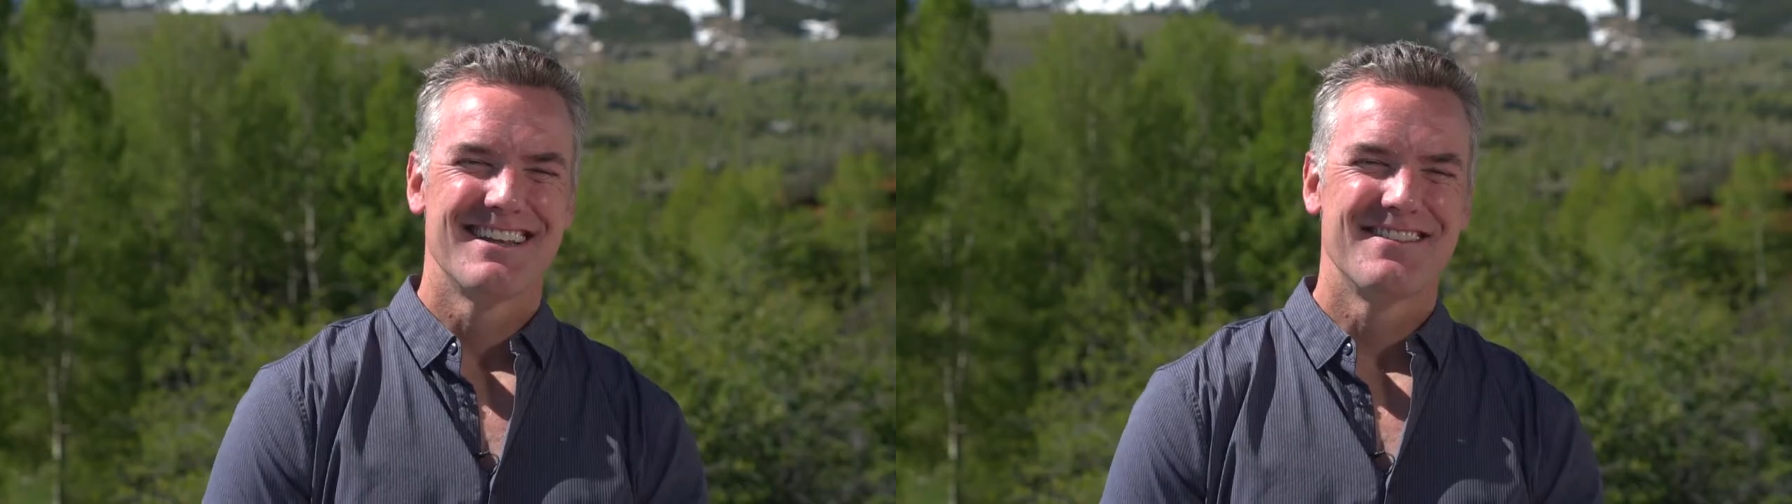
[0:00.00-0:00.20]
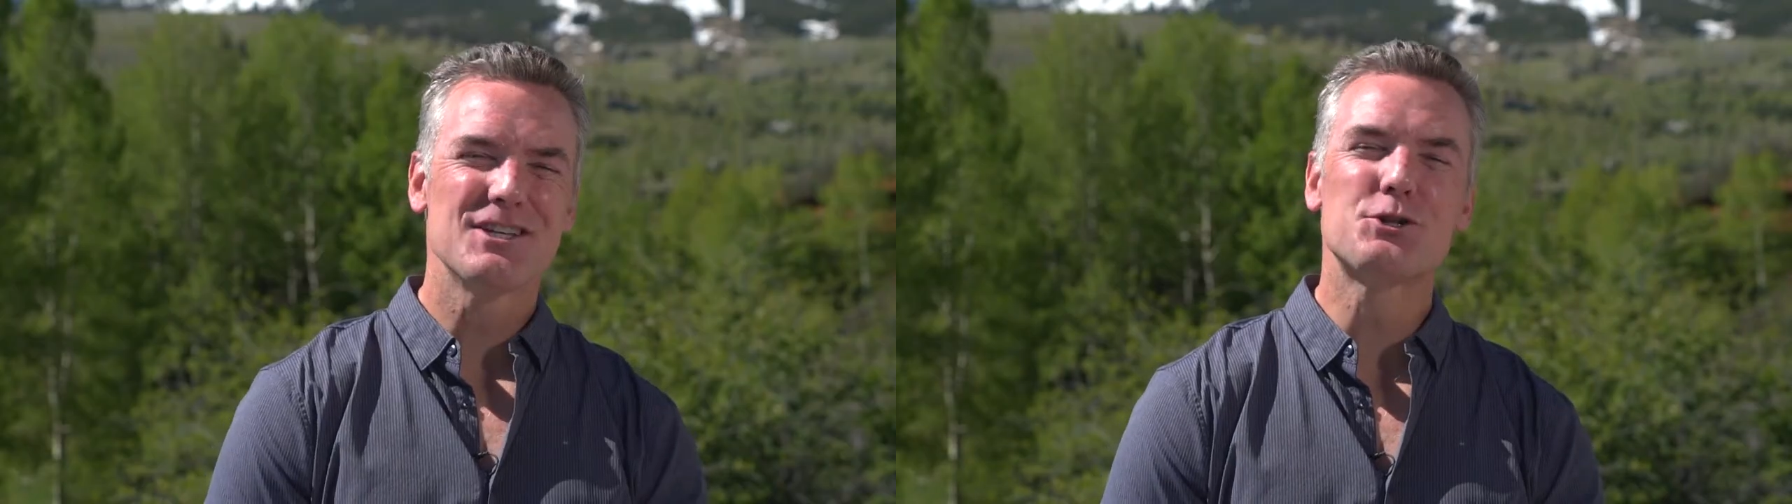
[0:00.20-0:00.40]

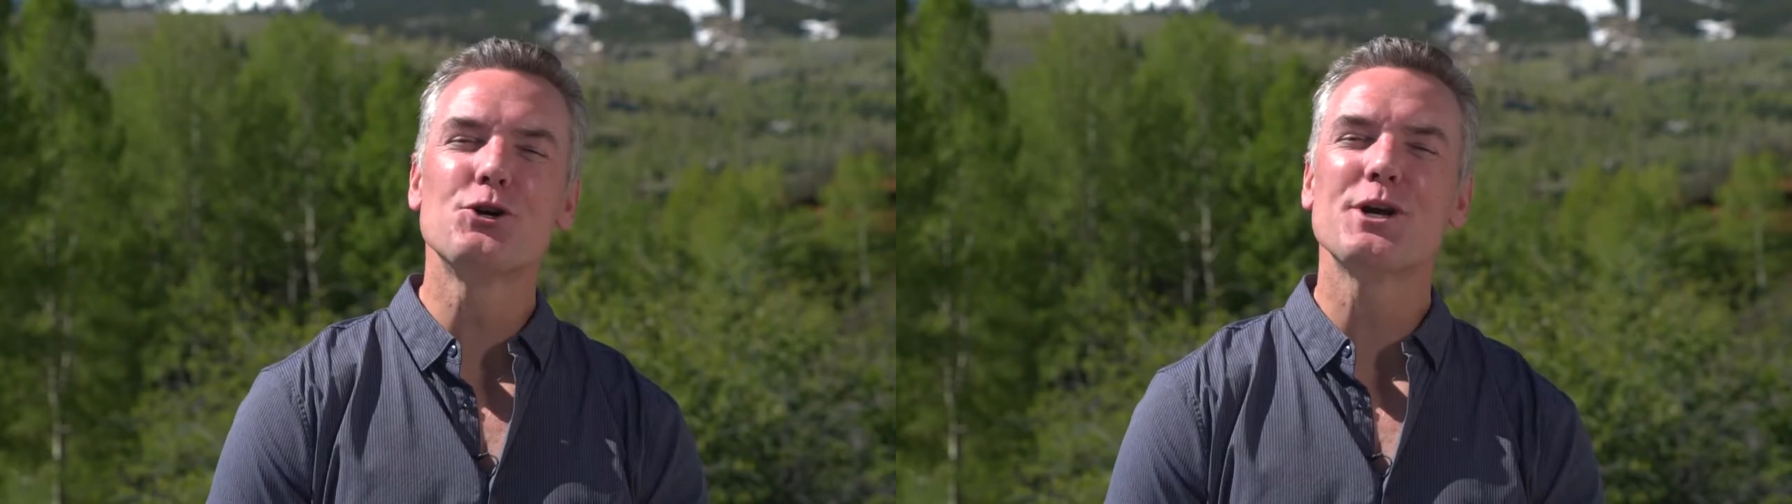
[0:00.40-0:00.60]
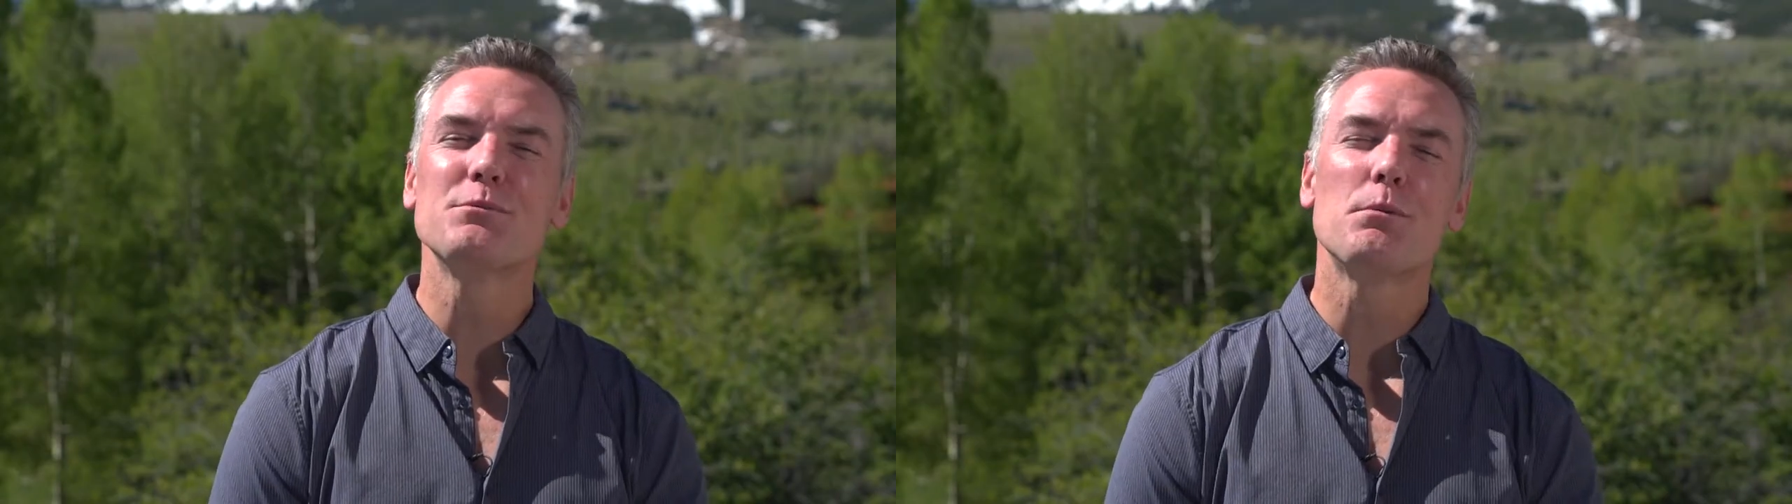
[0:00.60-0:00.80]
This
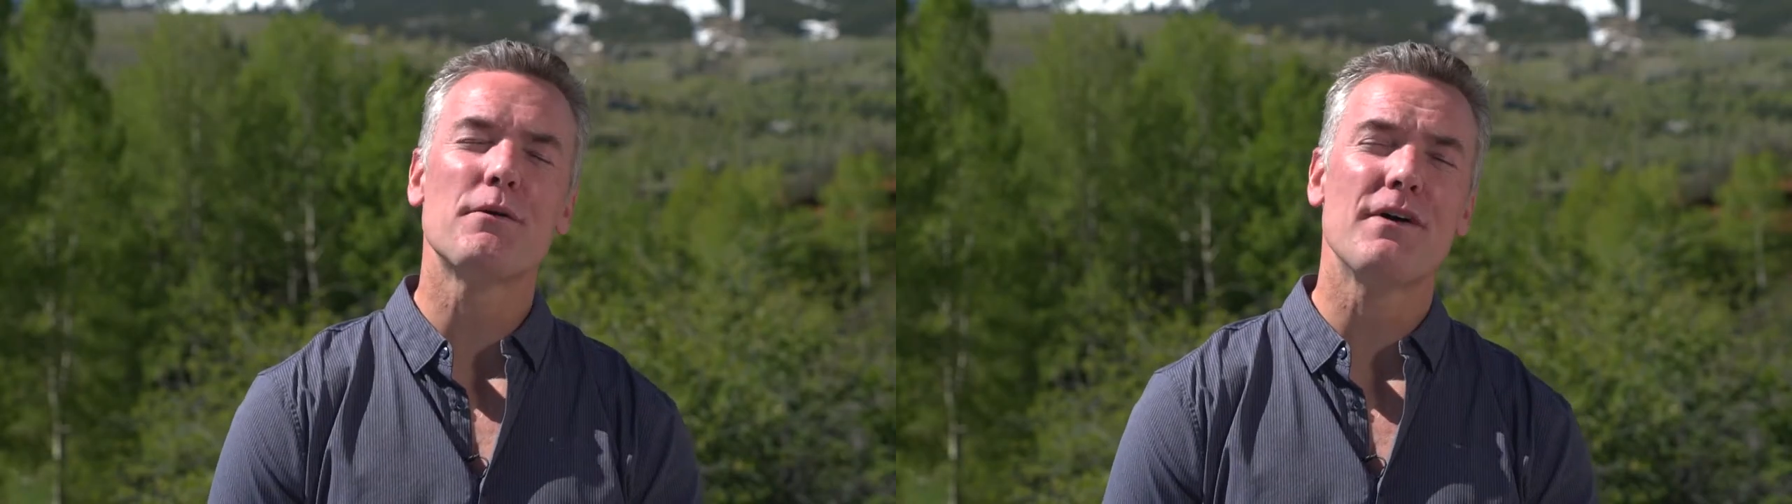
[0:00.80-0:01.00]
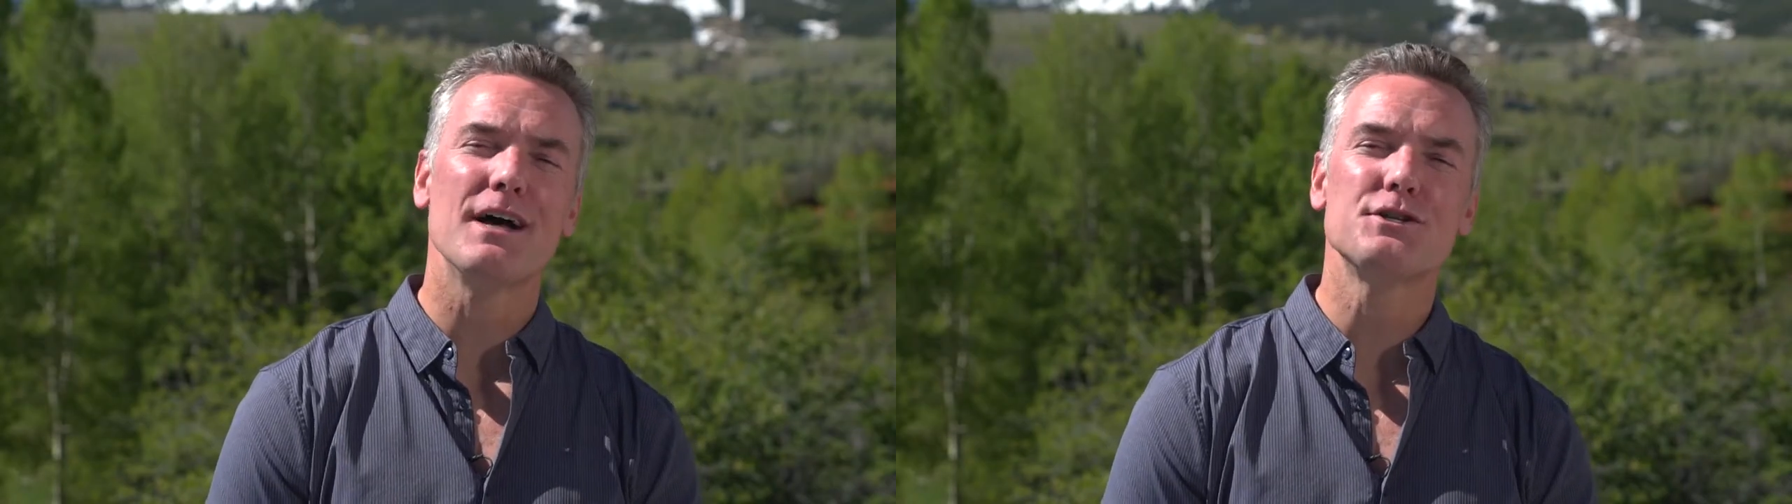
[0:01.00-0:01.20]
toolkit will
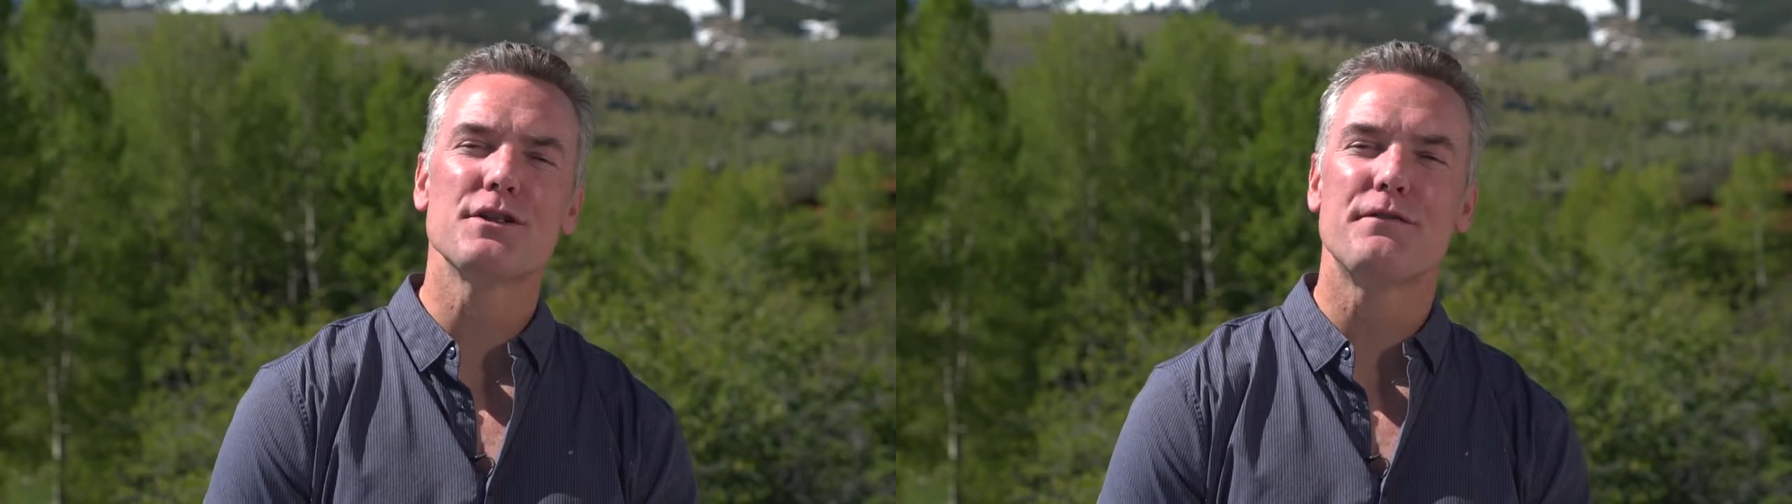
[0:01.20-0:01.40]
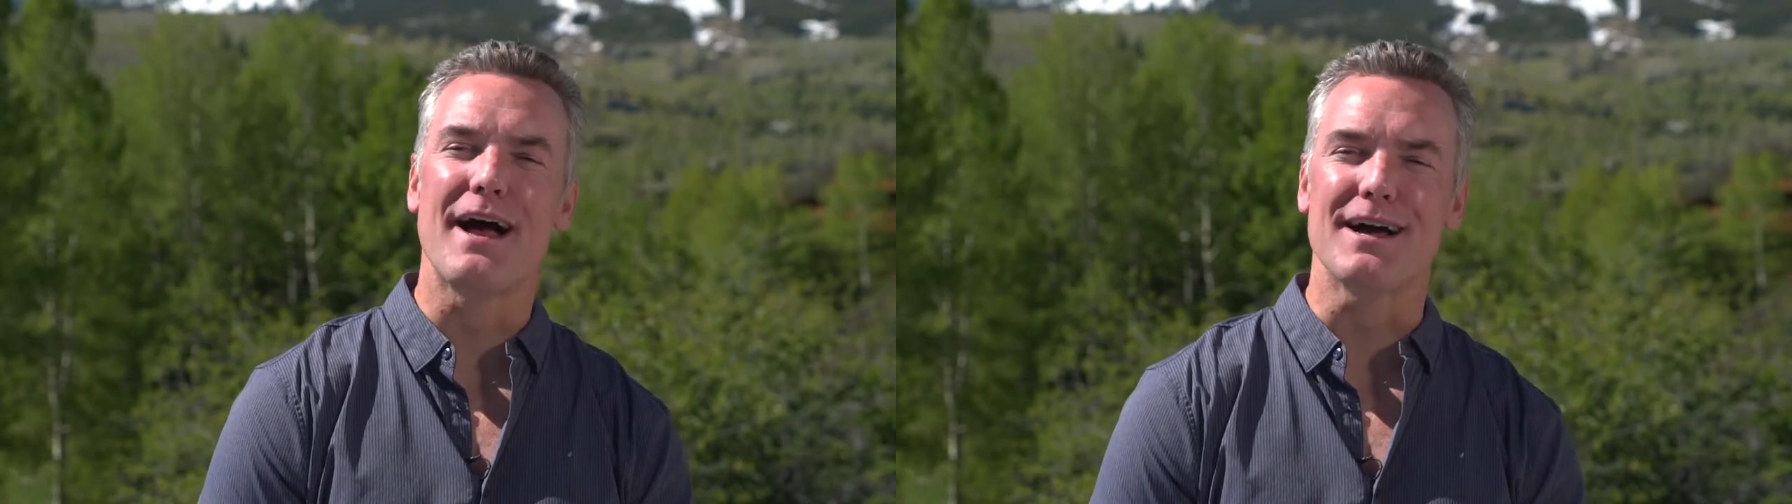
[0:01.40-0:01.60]
provide you
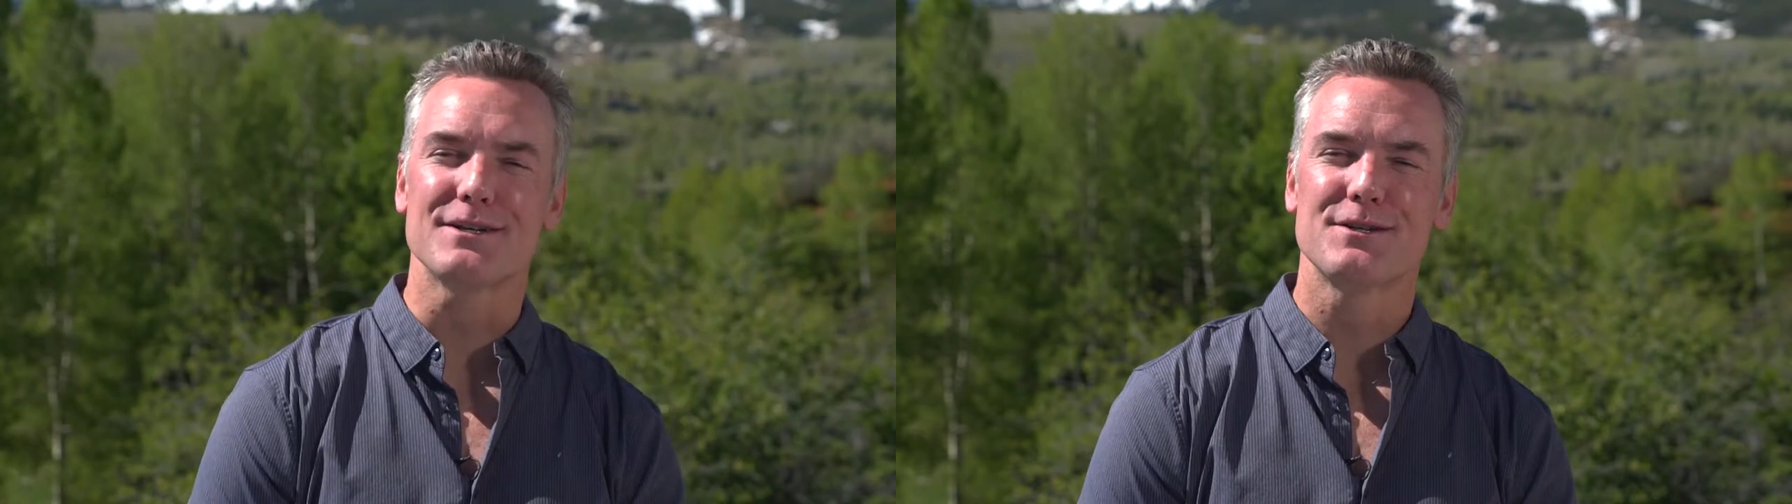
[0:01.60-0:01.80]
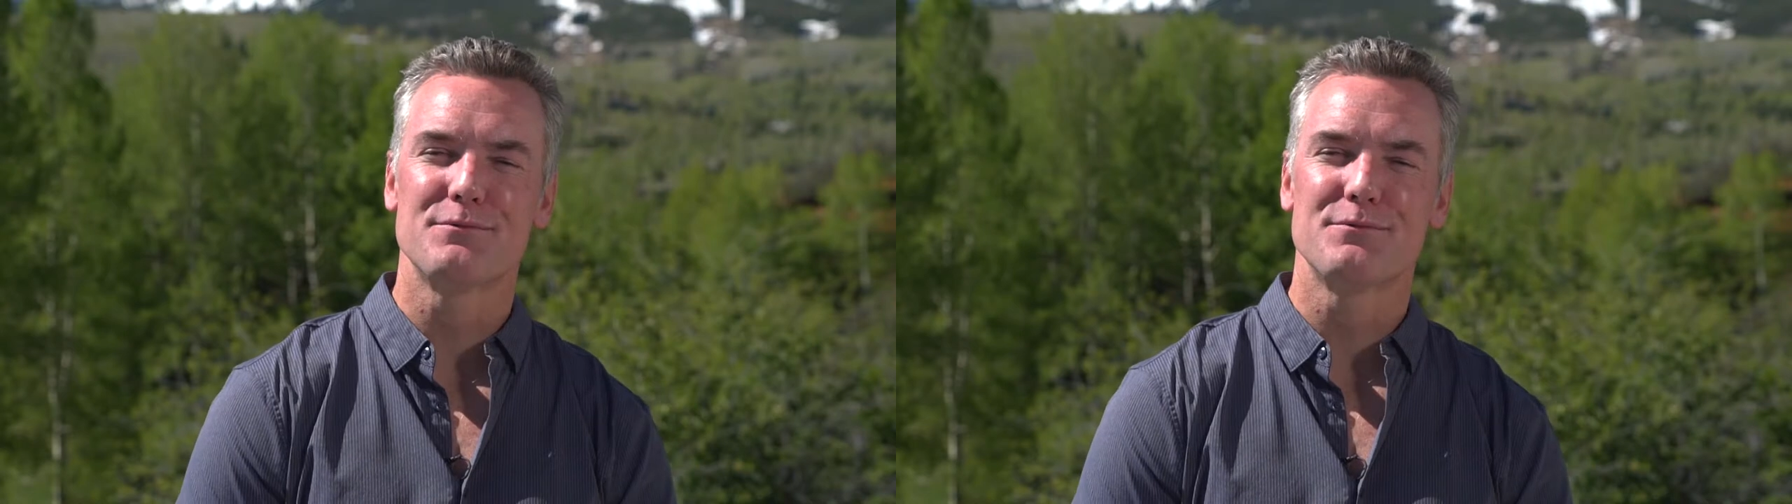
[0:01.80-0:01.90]
the facts